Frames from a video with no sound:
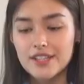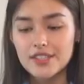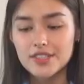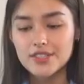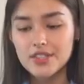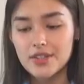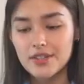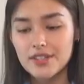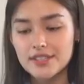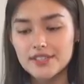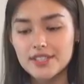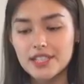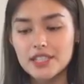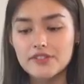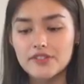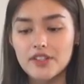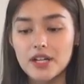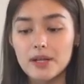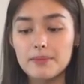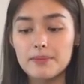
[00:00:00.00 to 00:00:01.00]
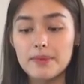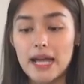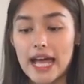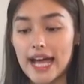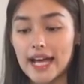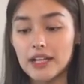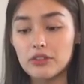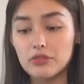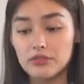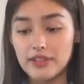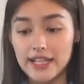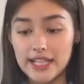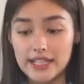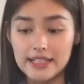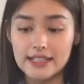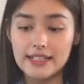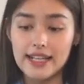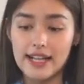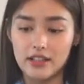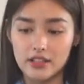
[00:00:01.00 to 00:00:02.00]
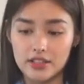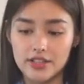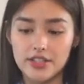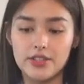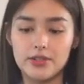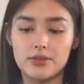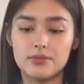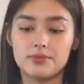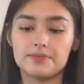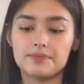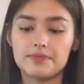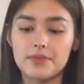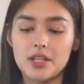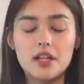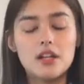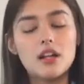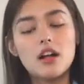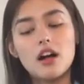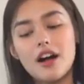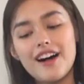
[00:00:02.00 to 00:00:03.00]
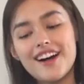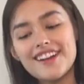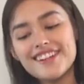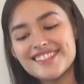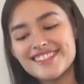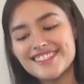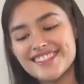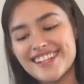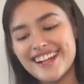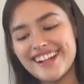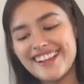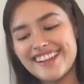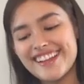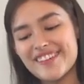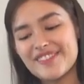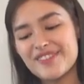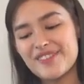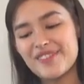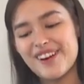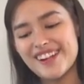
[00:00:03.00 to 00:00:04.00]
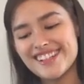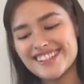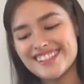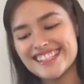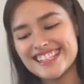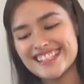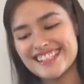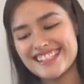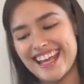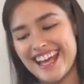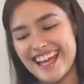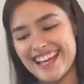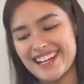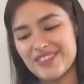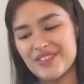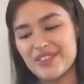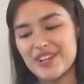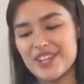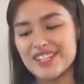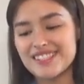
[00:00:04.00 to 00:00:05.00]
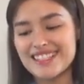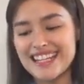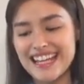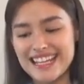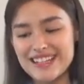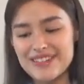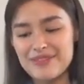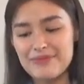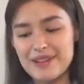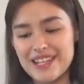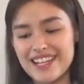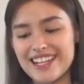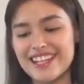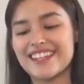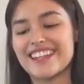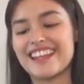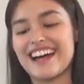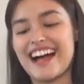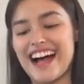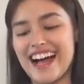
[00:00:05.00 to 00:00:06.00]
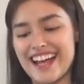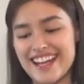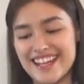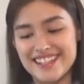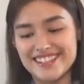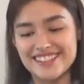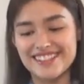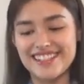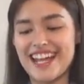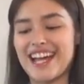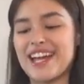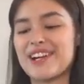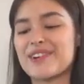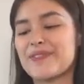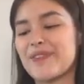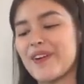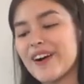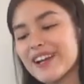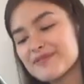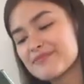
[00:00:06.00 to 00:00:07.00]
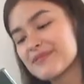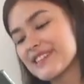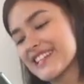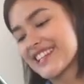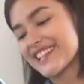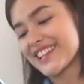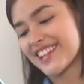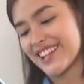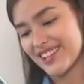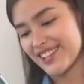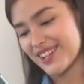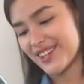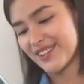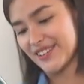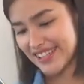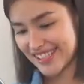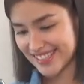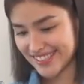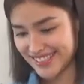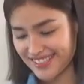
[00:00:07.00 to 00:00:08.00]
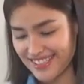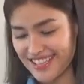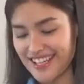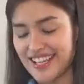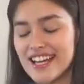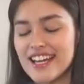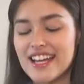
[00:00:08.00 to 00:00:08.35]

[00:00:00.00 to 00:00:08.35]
So this is from @RatedLQ. On a scale of 1 to 10, with 10 being the highest and 1 being the lowest,